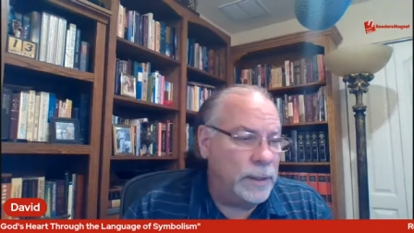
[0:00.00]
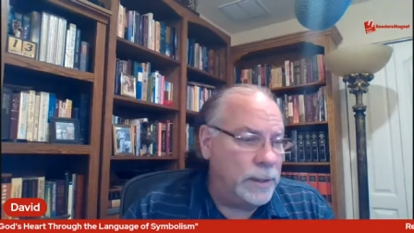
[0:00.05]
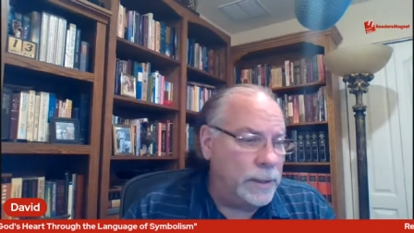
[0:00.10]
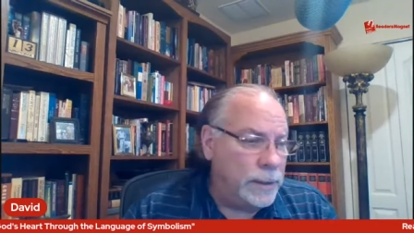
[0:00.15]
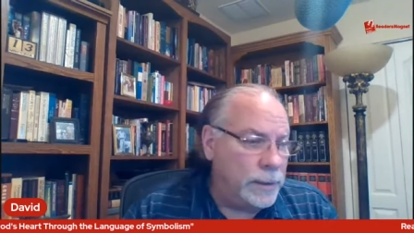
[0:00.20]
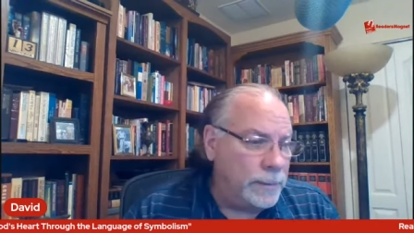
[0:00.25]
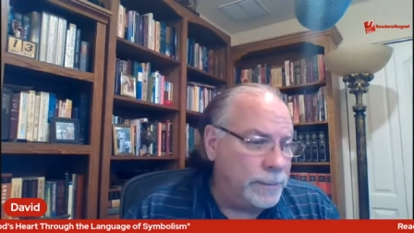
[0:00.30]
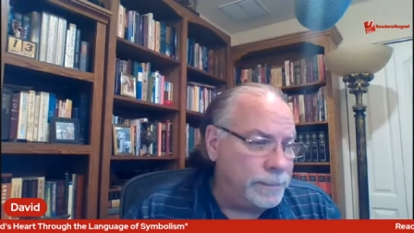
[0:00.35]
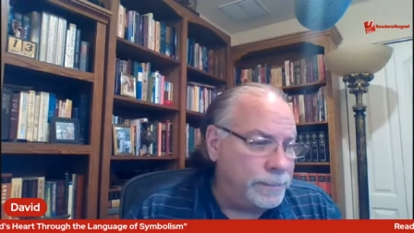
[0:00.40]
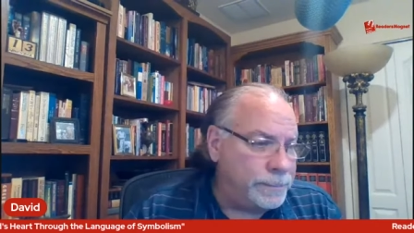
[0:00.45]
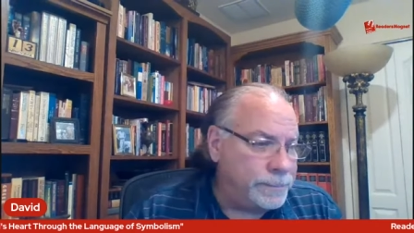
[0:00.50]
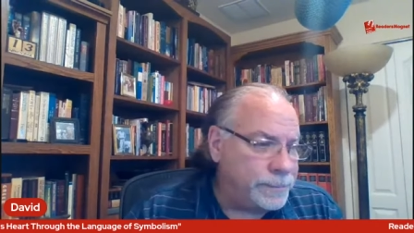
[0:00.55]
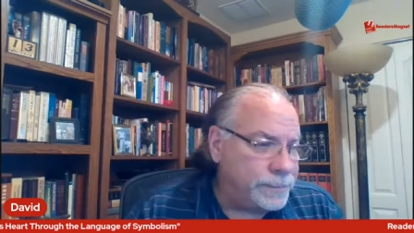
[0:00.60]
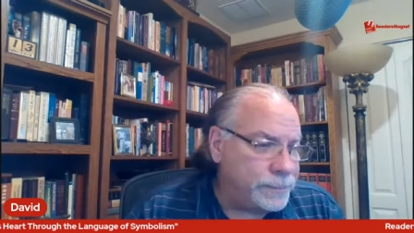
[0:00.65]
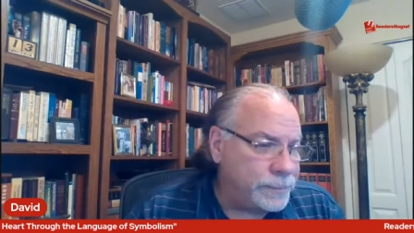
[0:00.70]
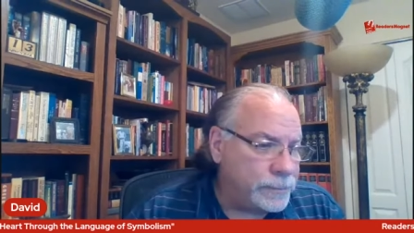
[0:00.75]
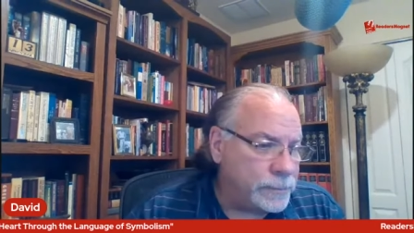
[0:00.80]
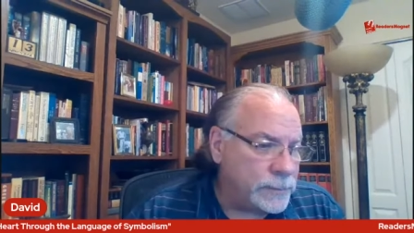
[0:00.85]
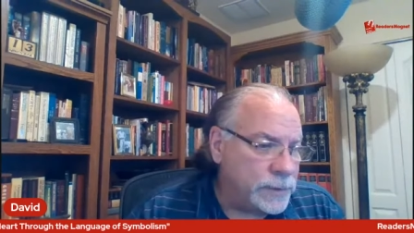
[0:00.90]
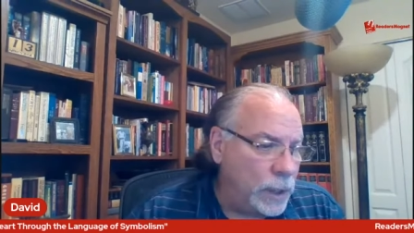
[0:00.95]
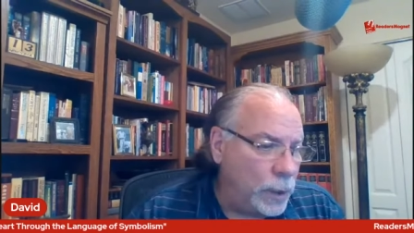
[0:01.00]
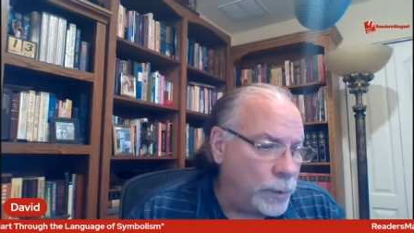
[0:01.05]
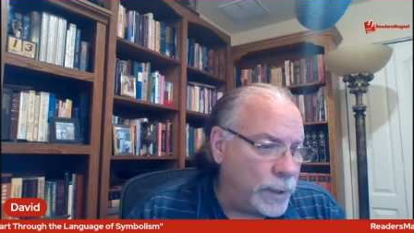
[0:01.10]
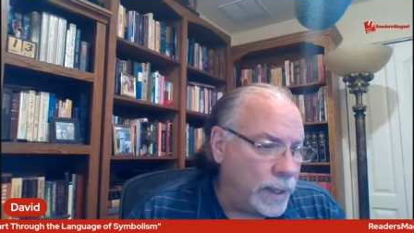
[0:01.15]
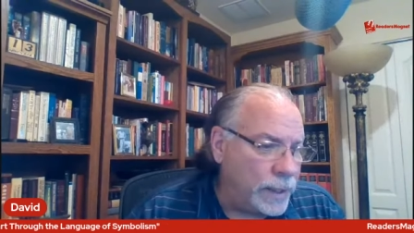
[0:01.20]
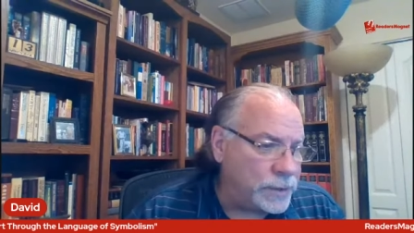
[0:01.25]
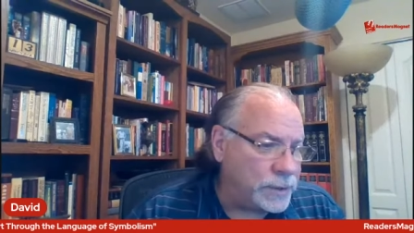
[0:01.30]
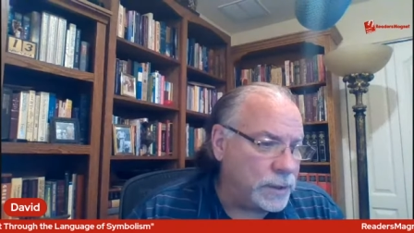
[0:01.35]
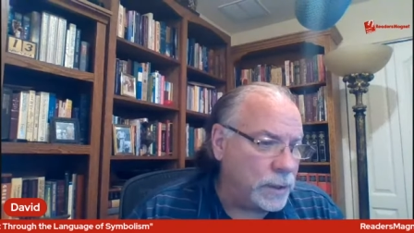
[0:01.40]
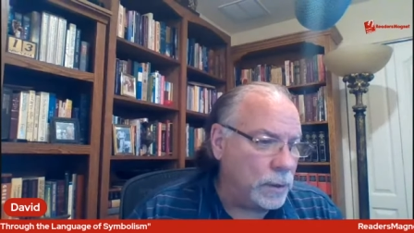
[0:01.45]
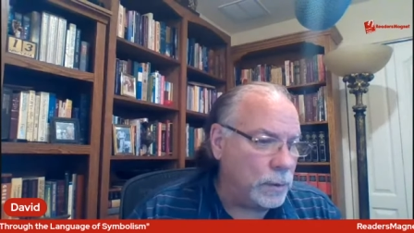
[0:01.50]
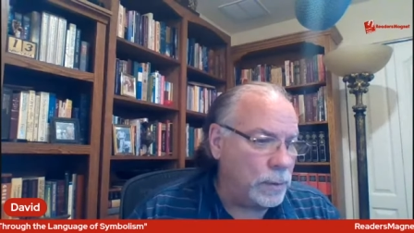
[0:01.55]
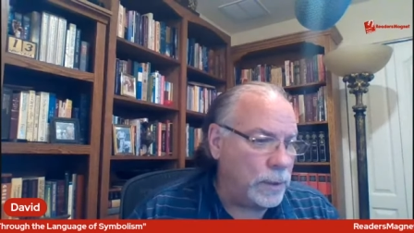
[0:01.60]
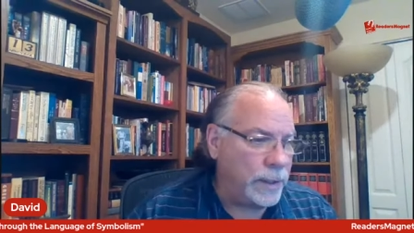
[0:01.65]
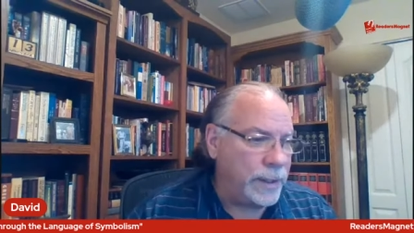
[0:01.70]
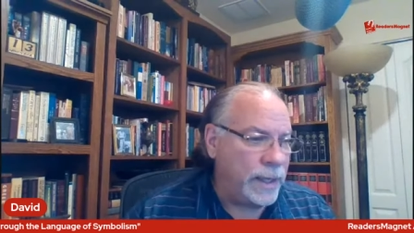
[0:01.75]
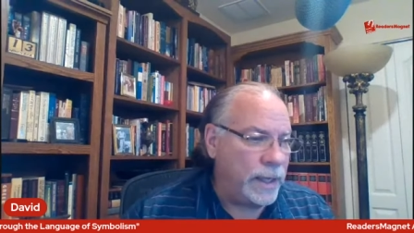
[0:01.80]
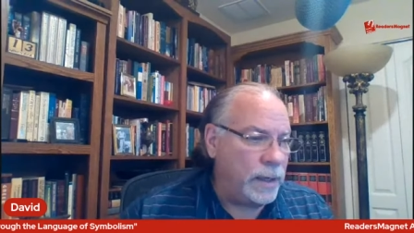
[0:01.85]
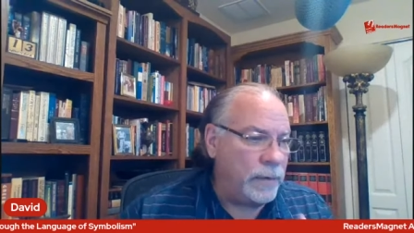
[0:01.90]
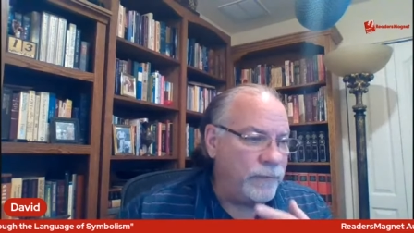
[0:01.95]
Um, okay, so
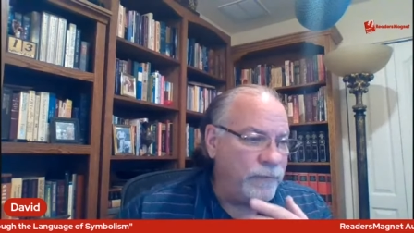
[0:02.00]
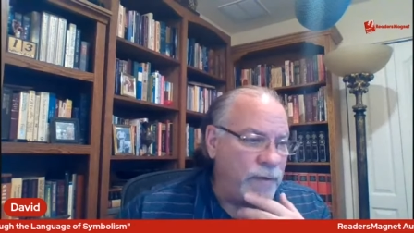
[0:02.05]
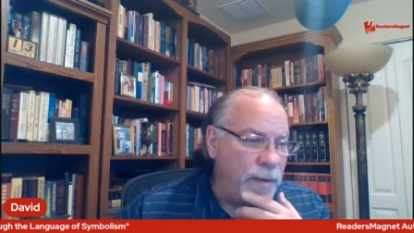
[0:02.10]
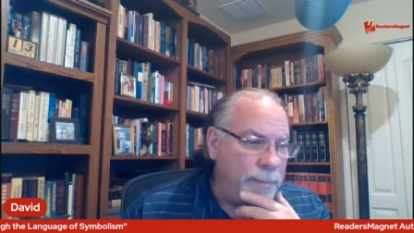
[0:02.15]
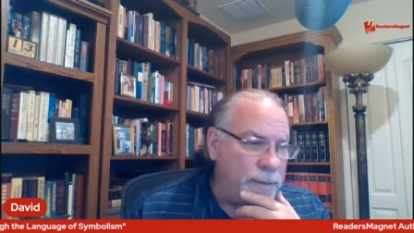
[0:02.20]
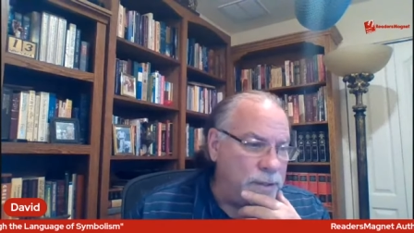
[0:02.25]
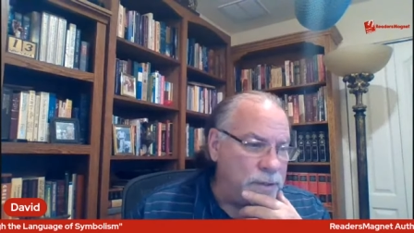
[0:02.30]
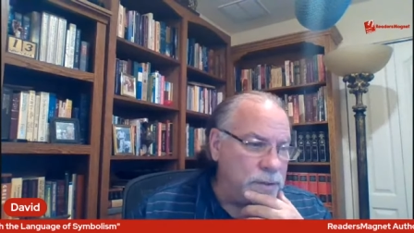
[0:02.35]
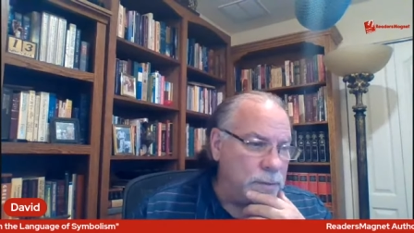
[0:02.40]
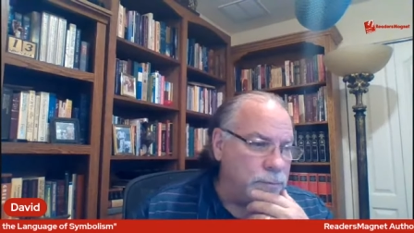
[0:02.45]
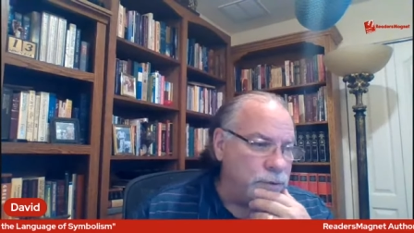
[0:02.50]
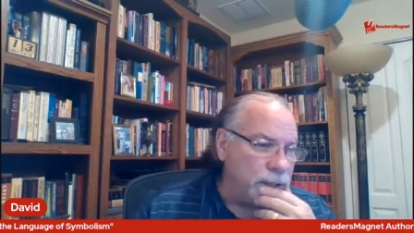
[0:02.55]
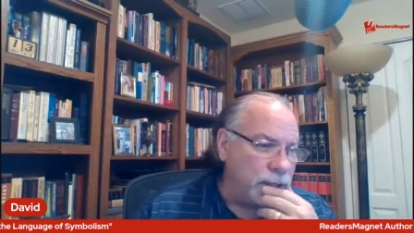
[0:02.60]
again, feminist